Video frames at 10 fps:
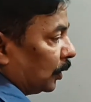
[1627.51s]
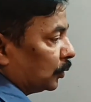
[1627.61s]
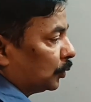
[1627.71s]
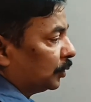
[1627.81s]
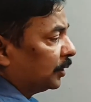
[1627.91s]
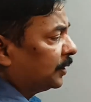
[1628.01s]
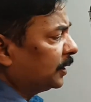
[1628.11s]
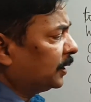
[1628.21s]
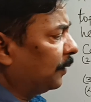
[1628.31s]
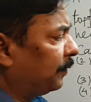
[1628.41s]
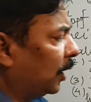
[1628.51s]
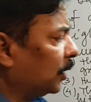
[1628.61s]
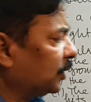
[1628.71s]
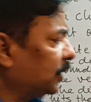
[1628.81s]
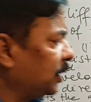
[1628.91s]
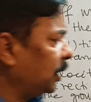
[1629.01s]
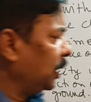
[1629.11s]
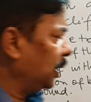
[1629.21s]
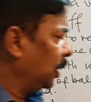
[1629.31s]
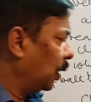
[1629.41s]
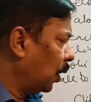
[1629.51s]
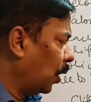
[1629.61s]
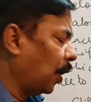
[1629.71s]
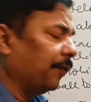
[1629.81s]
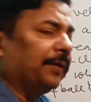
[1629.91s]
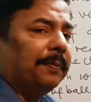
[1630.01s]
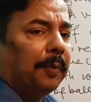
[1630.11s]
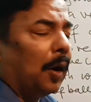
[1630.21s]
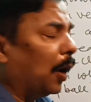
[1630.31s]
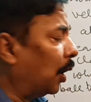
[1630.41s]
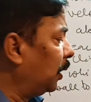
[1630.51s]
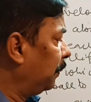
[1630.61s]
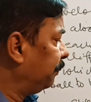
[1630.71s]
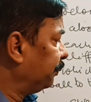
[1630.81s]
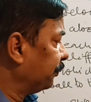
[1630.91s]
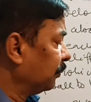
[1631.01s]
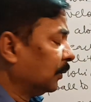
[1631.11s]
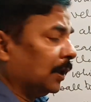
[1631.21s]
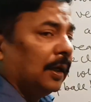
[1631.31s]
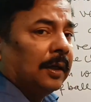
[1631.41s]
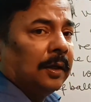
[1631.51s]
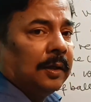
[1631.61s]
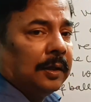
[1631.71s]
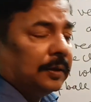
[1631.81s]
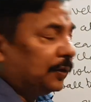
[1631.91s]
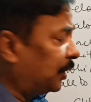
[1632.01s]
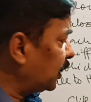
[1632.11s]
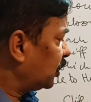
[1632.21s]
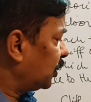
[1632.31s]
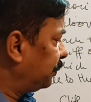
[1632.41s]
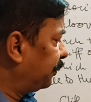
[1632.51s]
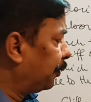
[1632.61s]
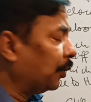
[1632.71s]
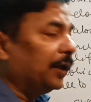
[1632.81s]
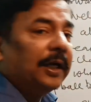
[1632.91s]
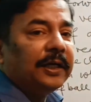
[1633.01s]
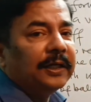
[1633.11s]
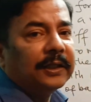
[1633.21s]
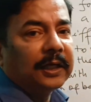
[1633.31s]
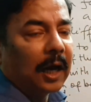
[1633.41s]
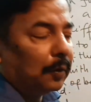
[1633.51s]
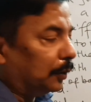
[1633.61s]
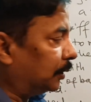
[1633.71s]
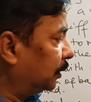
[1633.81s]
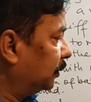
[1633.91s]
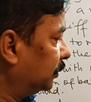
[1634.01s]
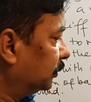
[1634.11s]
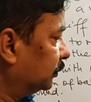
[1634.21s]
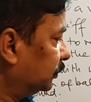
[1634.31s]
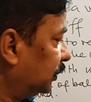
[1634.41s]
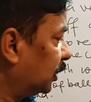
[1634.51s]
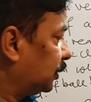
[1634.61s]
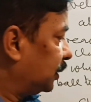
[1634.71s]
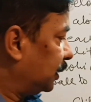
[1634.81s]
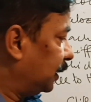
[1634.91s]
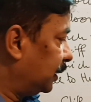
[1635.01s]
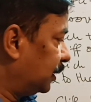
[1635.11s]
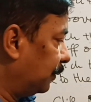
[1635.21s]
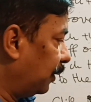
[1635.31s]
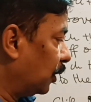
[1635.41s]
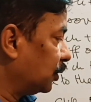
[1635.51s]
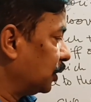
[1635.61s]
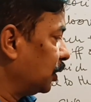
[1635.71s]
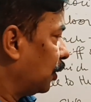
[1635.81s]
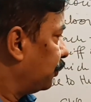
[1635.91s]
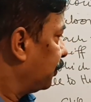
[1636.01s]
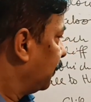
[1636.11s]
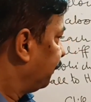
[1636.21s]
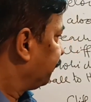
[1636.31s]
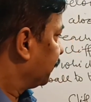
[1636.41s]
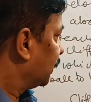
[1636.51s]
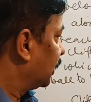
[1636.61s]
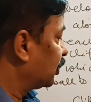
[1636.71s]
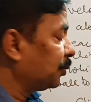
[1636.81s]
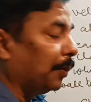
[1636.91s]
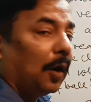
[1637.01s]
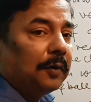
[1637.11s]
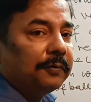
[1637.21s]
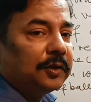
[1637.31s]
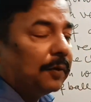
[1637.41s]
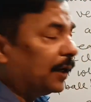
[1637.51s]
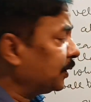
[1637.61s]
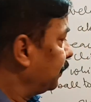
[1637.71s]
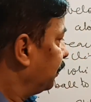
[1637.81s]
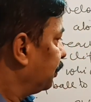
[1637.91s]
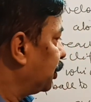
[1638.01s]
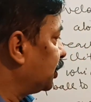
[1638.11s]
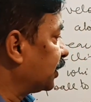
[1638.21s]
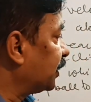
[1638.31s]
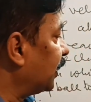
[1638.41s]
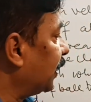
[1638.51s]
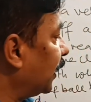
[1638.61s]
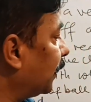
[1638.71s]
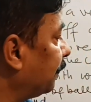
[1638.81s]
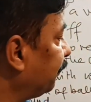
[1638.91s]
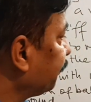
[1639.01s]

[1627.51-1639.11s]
So this is the velocity of the ball just before hitting the ground. This is the velocity of this ball which was projected here.